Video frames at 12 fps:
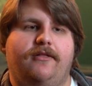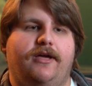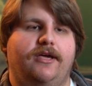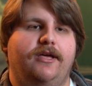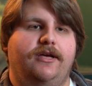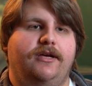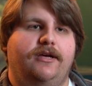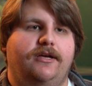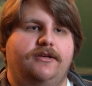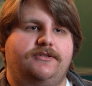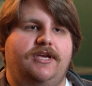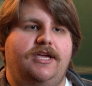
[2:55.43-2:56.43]
Like,
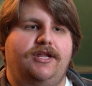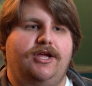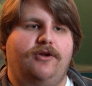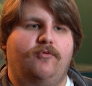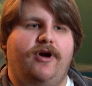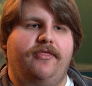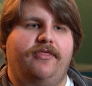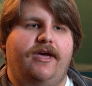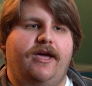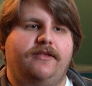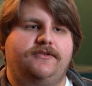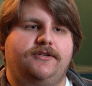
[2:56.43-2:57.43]
say you didn't want
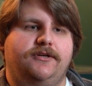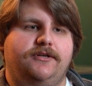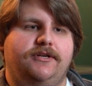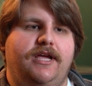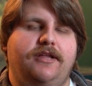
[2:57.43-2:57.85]
that certain